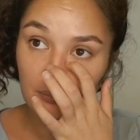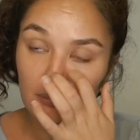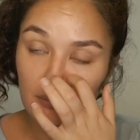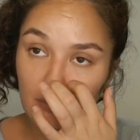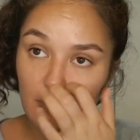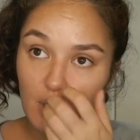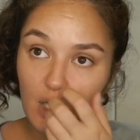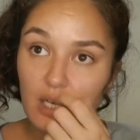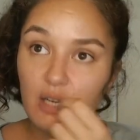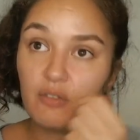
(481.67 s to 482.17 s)

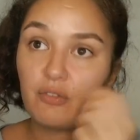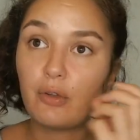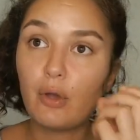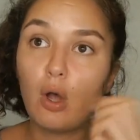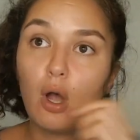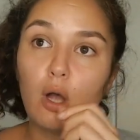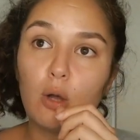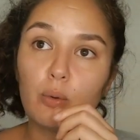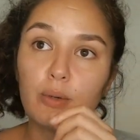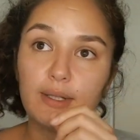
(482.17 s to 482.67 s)
And if you're
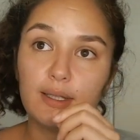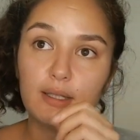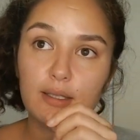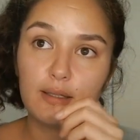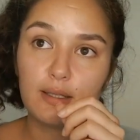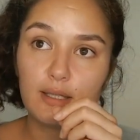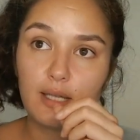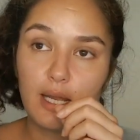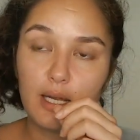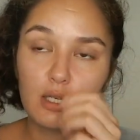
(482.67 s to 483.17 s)
holding
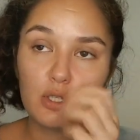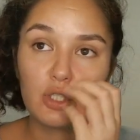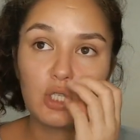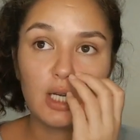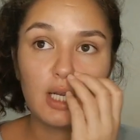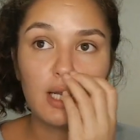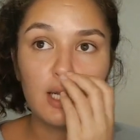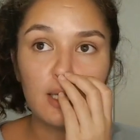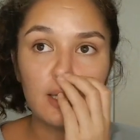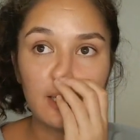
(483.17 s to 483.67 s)
this
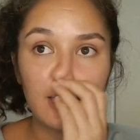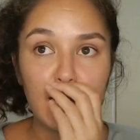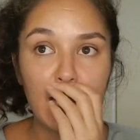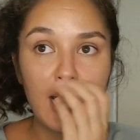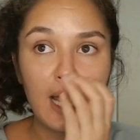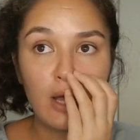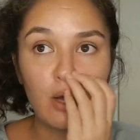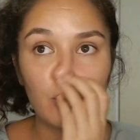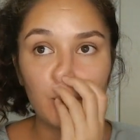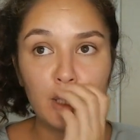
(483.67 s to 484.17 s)
energy, then
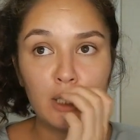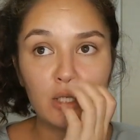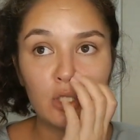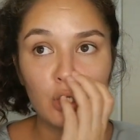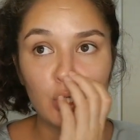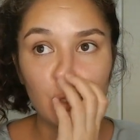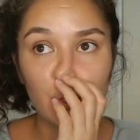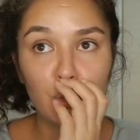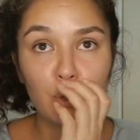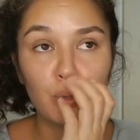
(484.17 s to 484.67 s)
how can
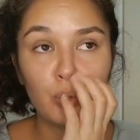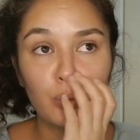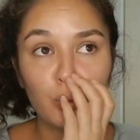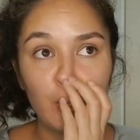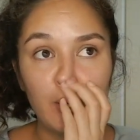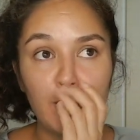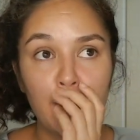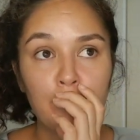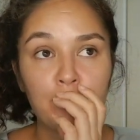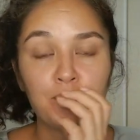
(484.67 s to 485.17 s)
you
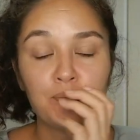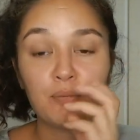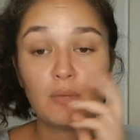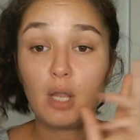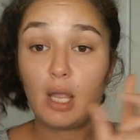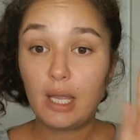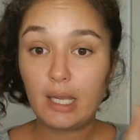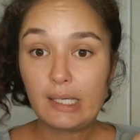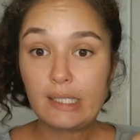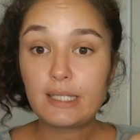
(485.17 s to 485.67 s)

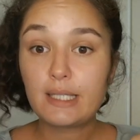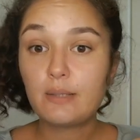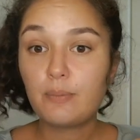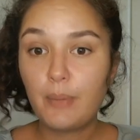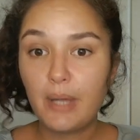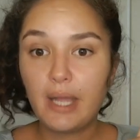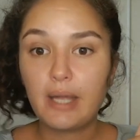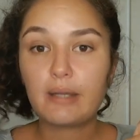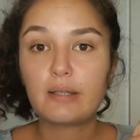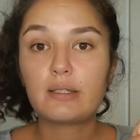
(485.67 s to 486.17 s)

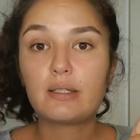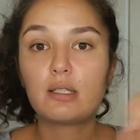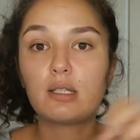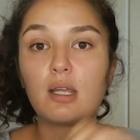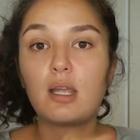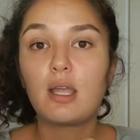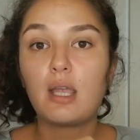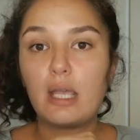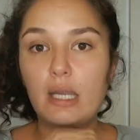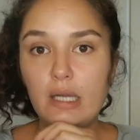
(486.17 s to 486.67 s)
expect
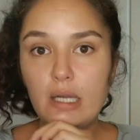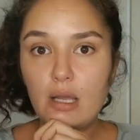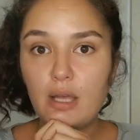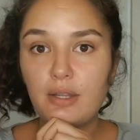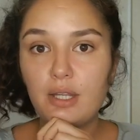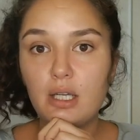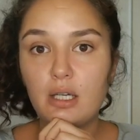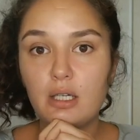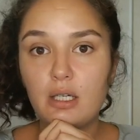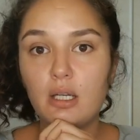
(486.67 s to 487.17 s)

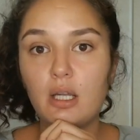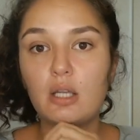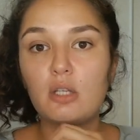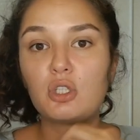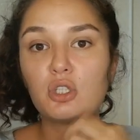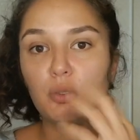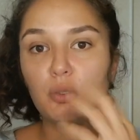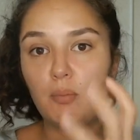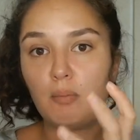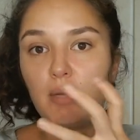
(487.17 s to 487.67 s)
another
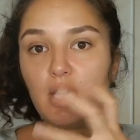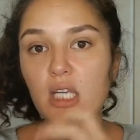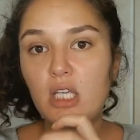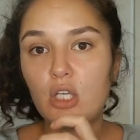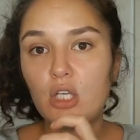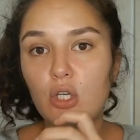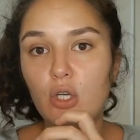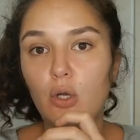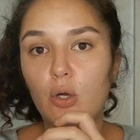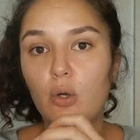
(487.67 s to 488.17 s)
to meet
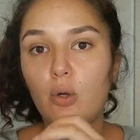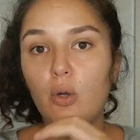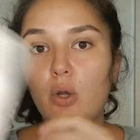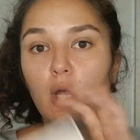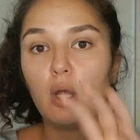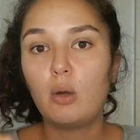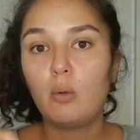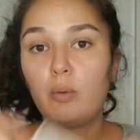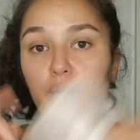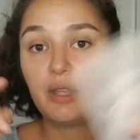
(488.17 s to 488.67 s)
you
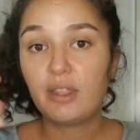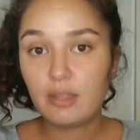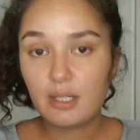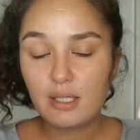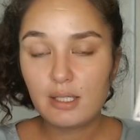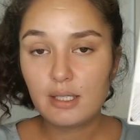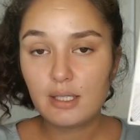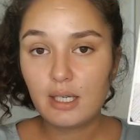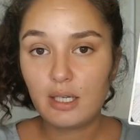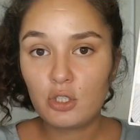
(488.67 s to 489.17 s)
with
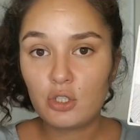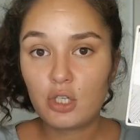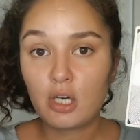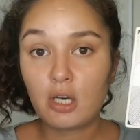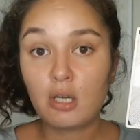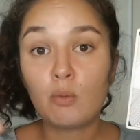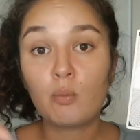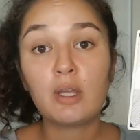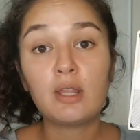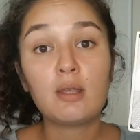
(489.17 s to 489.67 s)
this
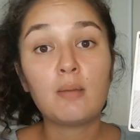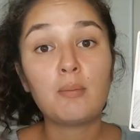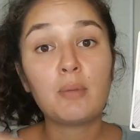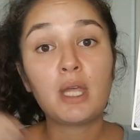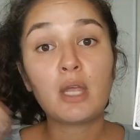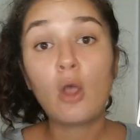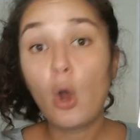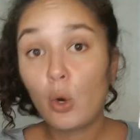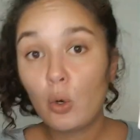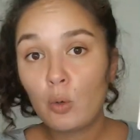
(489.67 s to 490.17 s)
energy where they're
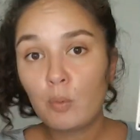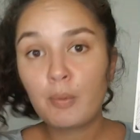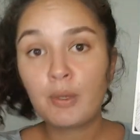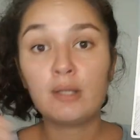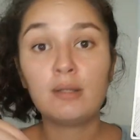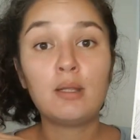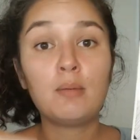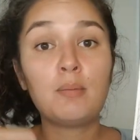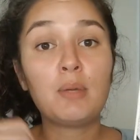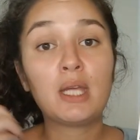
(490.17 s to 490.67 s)
being
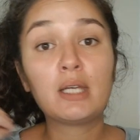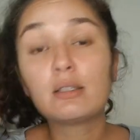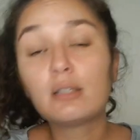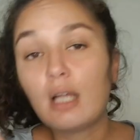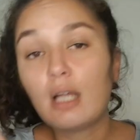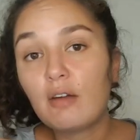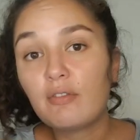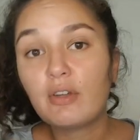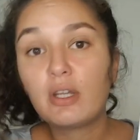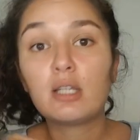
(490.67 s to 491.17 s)
open, they're being
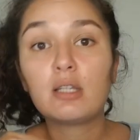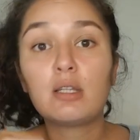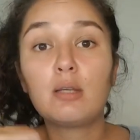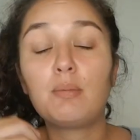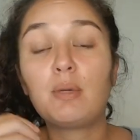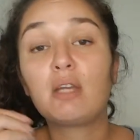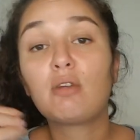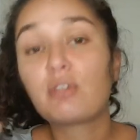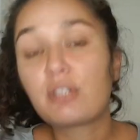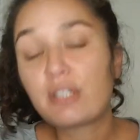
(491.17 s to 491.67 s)
loving, they're
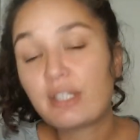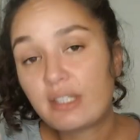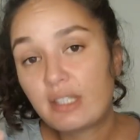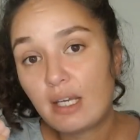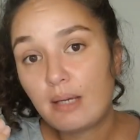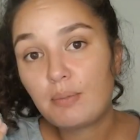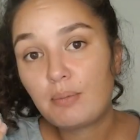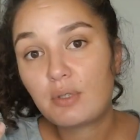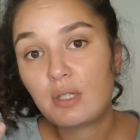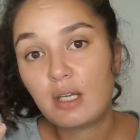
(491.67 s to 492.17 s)
being
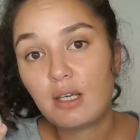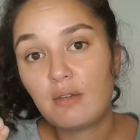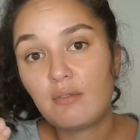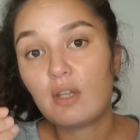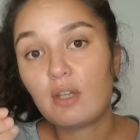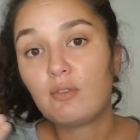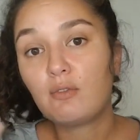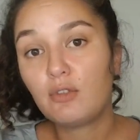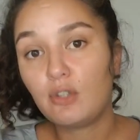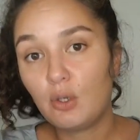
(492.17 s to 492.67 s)
receptive
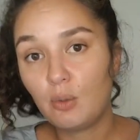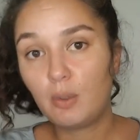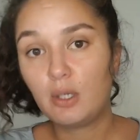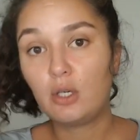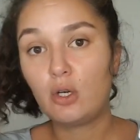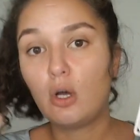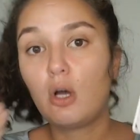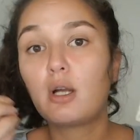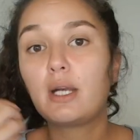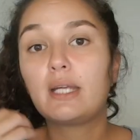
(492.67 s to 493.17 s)
if you are
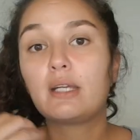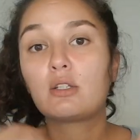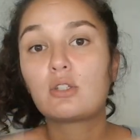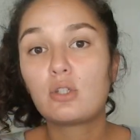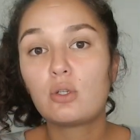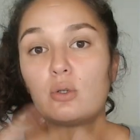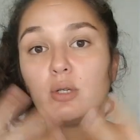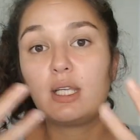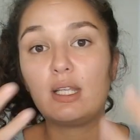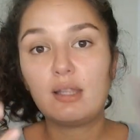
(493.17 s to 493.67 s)
not
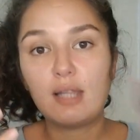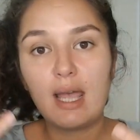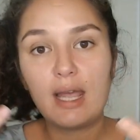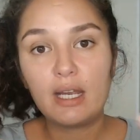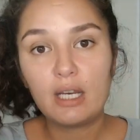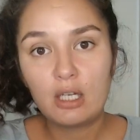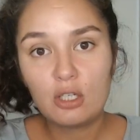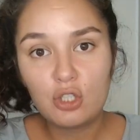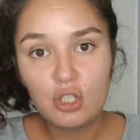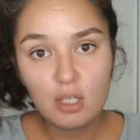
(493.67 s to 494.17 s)
exuding that
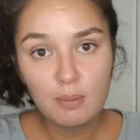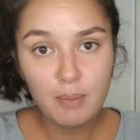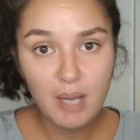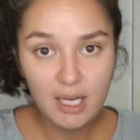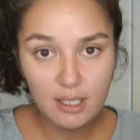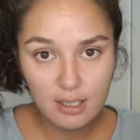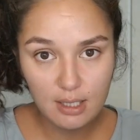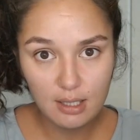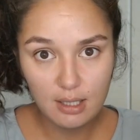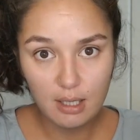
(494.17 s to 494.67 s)
energy
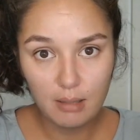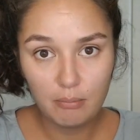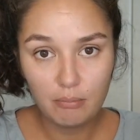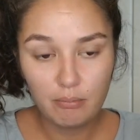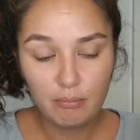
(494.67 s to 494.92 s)
back to them?